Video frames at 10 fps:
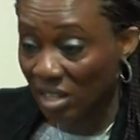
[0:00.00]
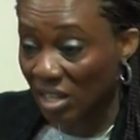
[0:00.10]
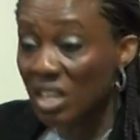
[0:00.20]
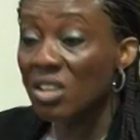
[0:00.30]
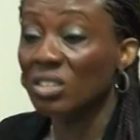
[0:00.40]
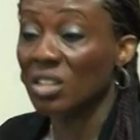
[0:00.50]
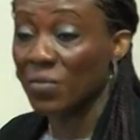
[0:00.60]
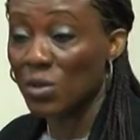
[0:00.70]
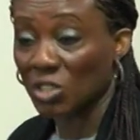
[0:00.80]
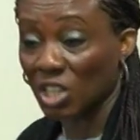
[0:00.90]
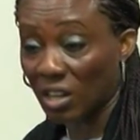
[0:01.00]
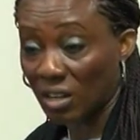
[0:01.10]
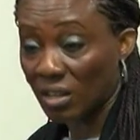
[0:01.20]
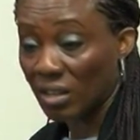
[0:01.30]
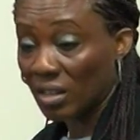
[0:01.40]
He knows the future.
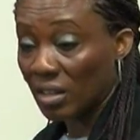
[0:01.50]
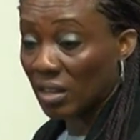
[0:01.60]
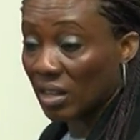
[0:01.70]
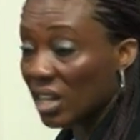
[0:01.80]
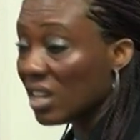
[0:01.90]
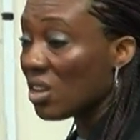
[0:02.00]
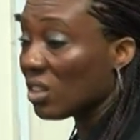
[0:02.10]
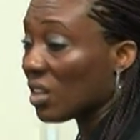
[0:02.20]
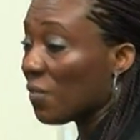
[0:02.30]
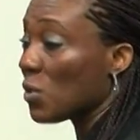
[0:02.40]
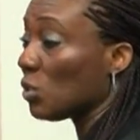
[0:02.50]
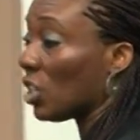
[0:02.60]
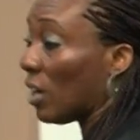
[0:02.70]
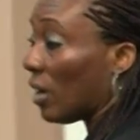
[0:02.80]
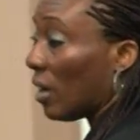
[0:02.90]
He knows the
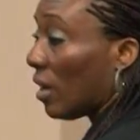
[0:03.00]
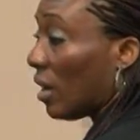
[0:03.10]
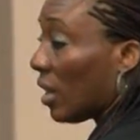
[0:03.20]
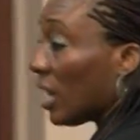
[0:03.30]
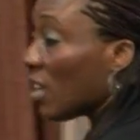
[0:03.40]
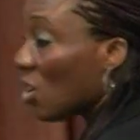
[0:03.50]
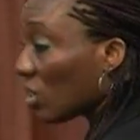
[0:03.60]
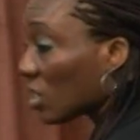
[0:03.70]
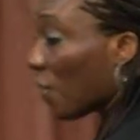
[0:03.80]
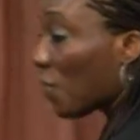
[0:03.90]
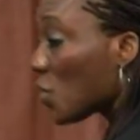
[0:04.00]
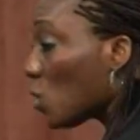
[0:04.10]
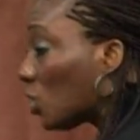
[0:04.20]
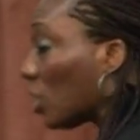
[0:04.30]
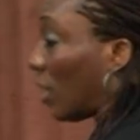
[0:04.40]
future. He knows the
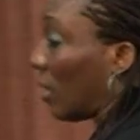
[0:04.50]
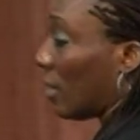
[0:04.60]
future.